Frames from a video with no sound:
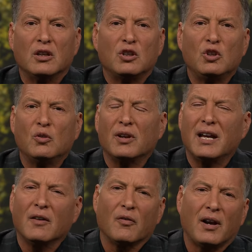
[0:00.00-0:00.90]
You don't
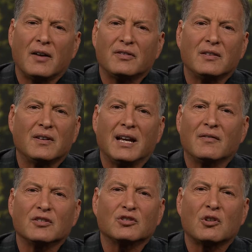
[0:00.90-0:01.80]
ever have to even
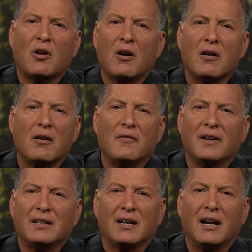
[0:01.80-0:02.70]
have a scar of
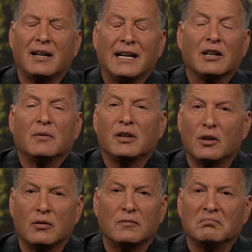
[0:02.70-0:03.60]
any kind. How do I
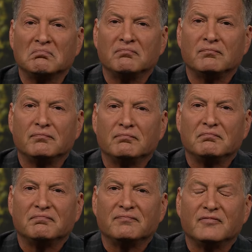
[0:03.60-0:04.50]
know?
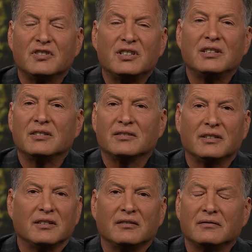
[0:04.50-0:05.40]
Jesus
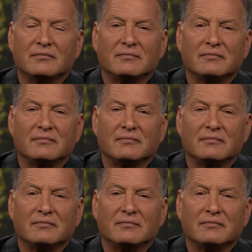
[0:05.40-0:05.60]
didn't.